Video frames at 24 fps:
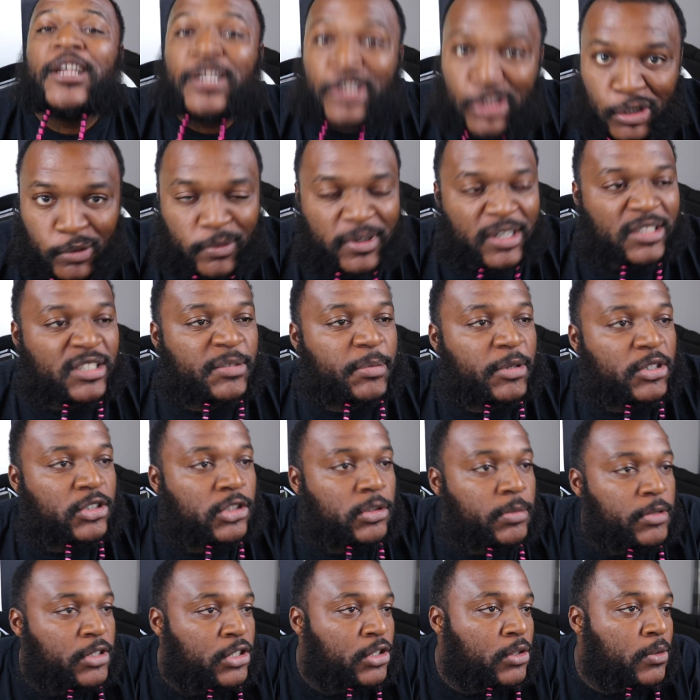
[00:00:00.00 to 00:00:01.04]
do what I'm supposed
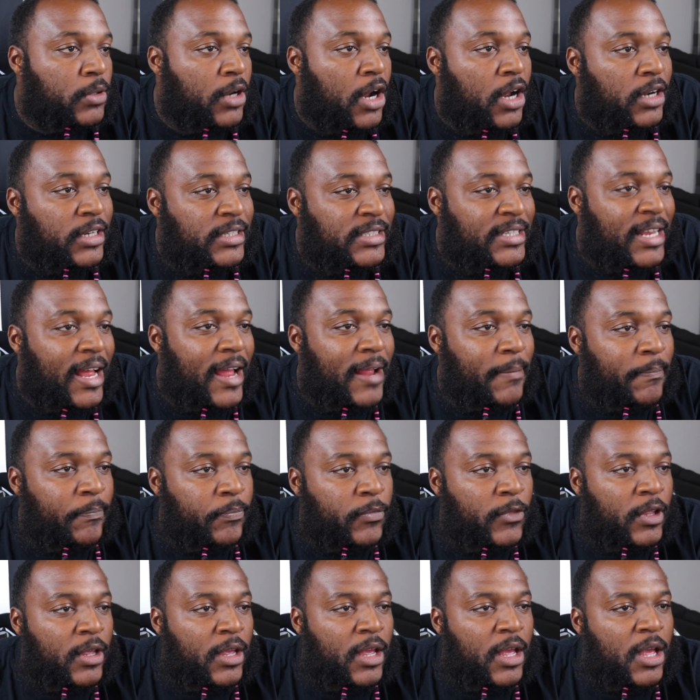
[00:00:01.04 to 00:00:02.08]
to be doing all the time.
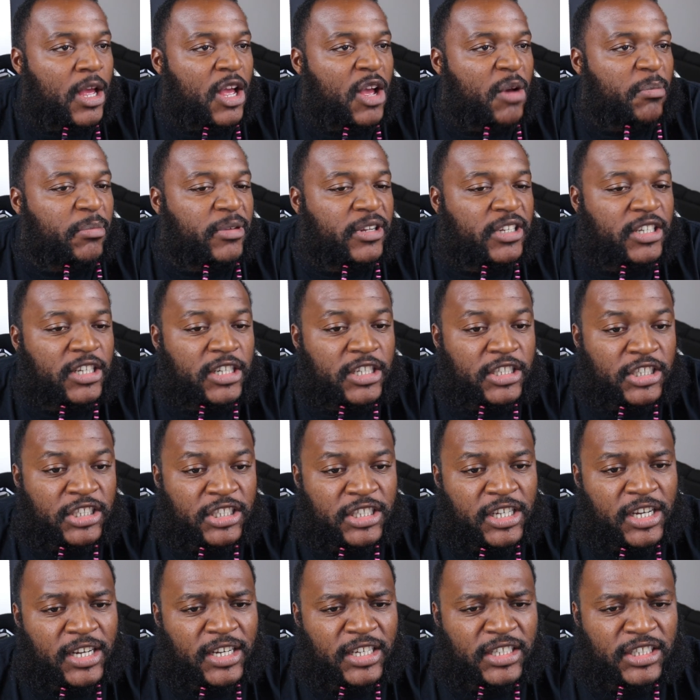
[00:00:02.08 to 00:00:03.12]
But uh,
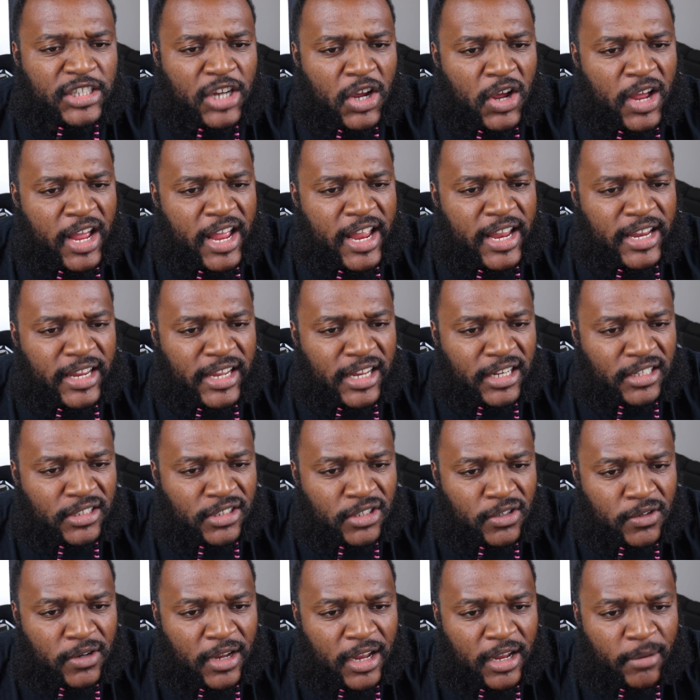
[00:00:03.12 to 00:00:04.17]
shit, let's go ahead and get
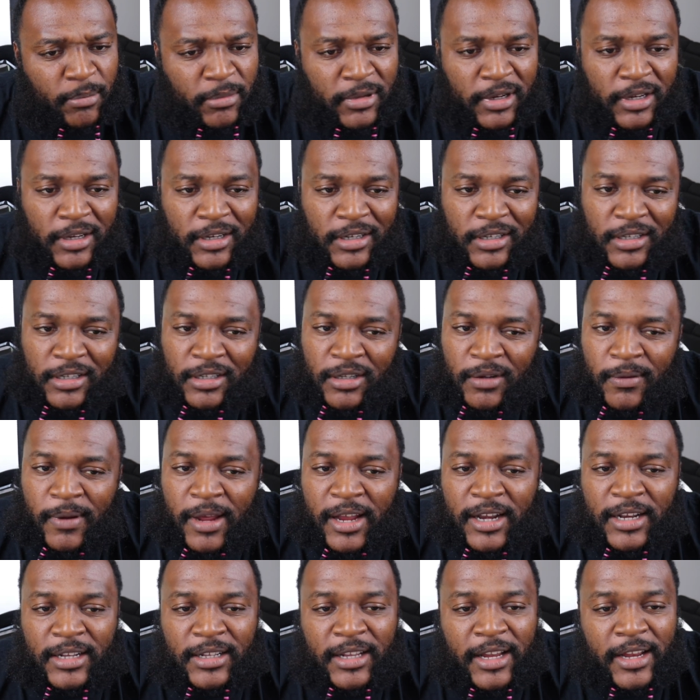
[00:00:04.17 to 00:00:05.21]
into it. But the way
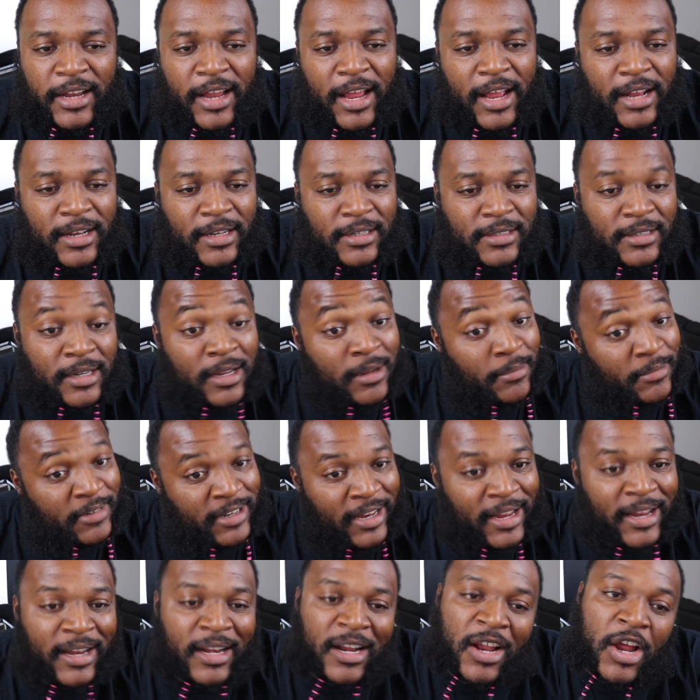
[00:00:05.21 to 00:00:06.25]
that they had this
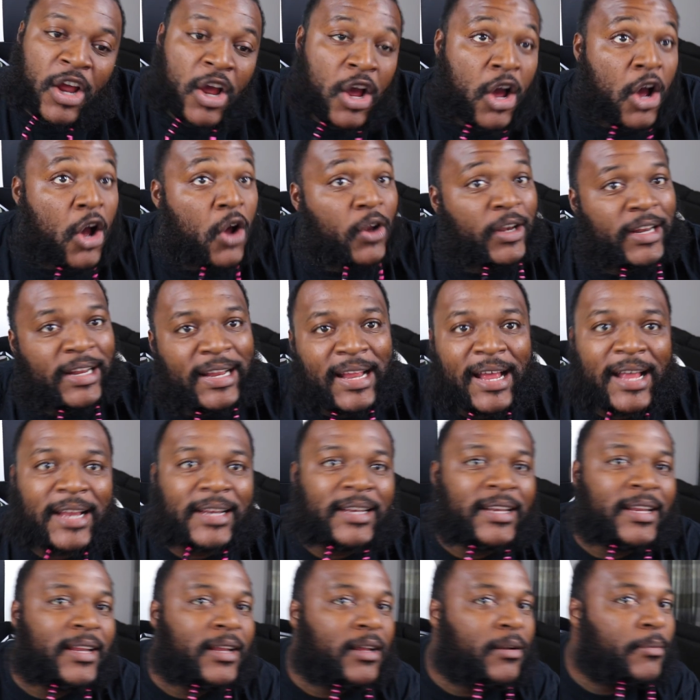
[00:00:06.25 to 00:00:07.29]
update on the
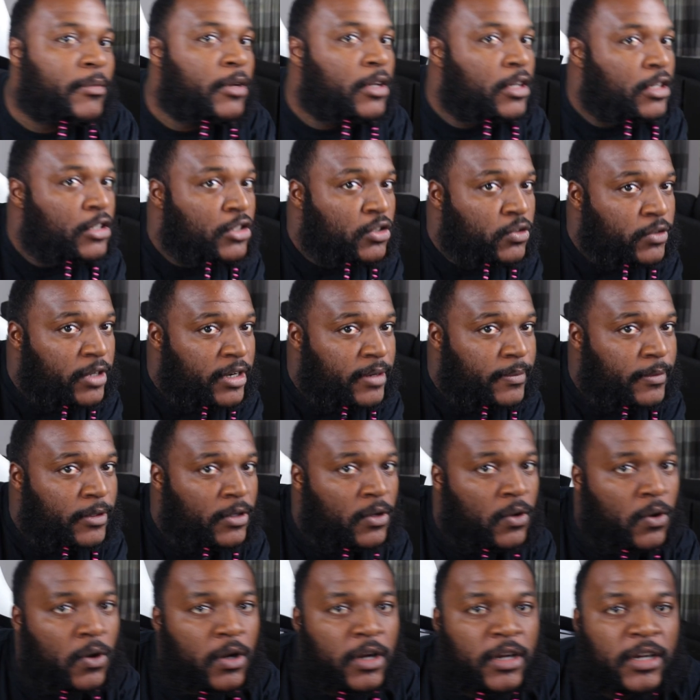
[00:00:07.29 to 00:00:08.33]
goddamn screen
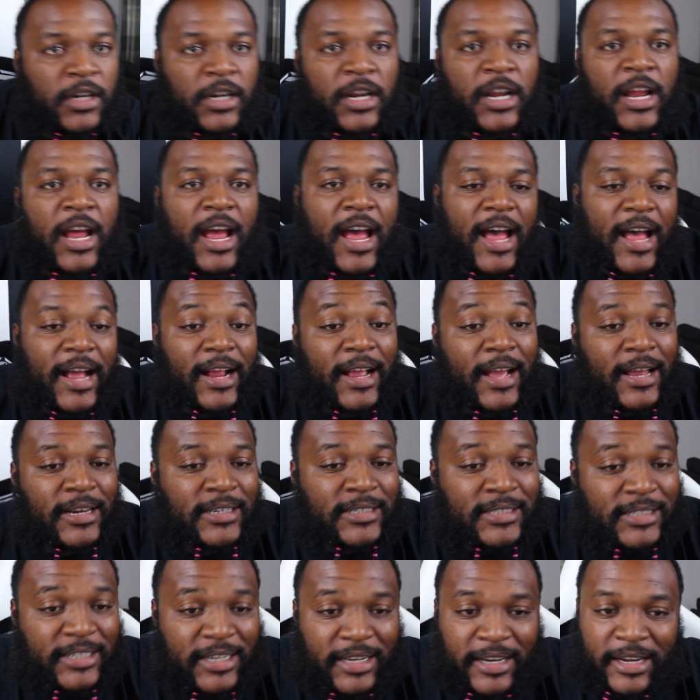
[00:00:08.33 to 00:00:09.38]
recording, I gotta
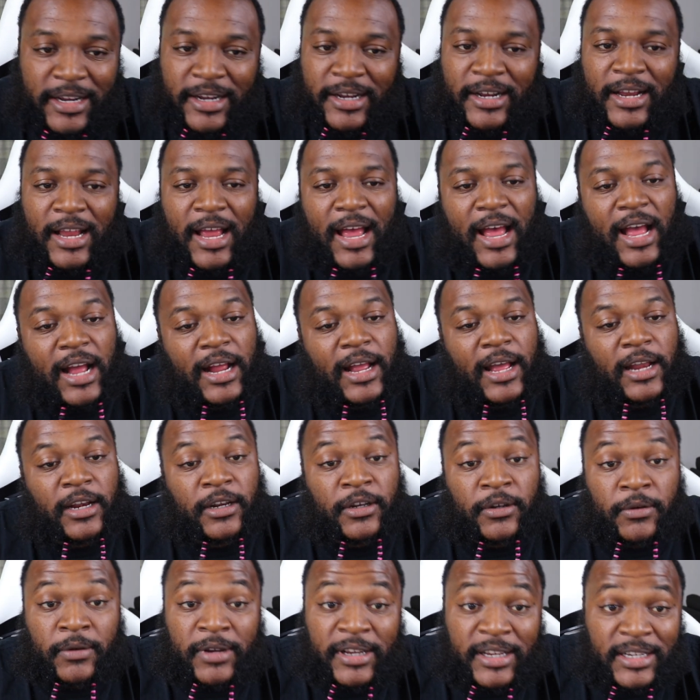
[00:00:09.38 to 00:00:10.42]
sit here, I gotta
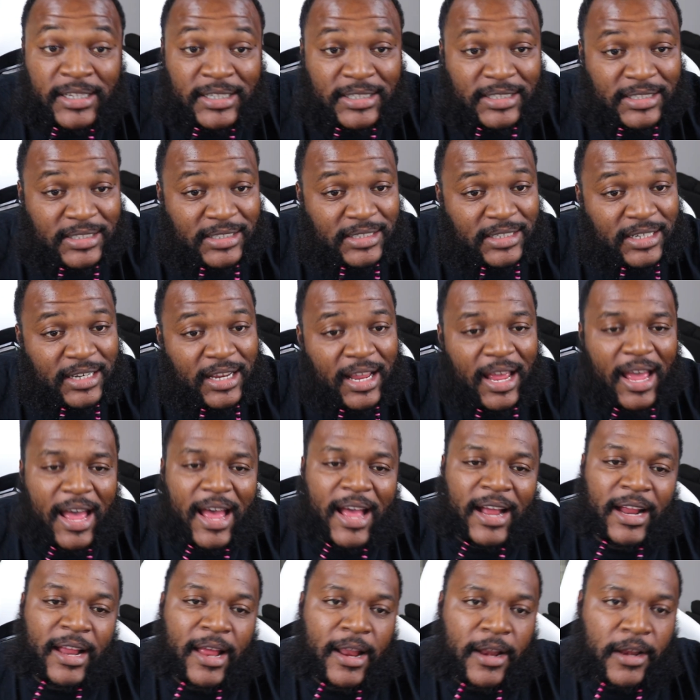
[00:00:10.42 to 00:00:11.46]
do this,
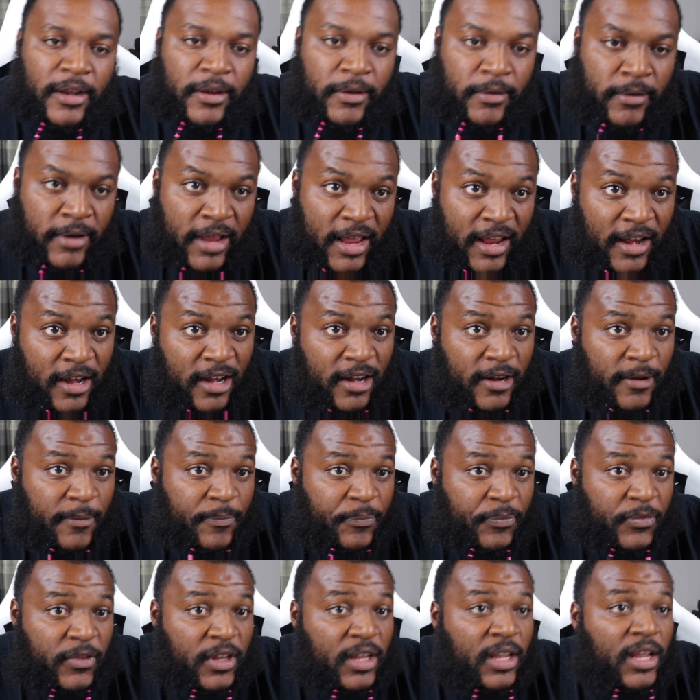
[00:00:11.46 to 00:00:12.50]
I gotta do that.
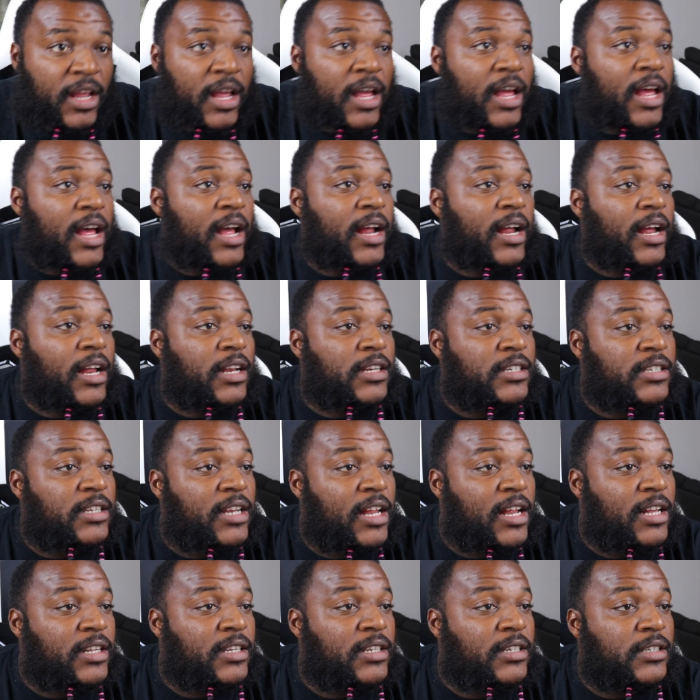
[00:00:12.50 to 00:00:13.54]
I gotta
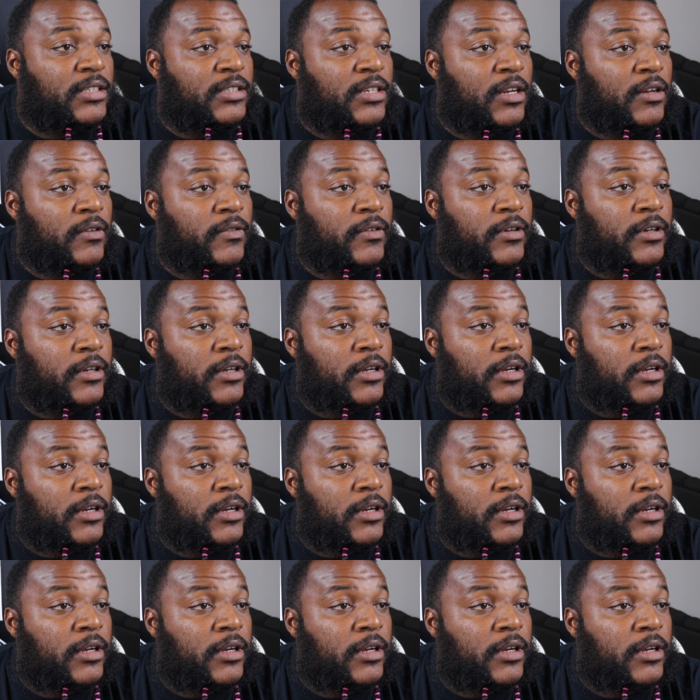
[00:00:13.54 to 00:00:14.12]
slide this over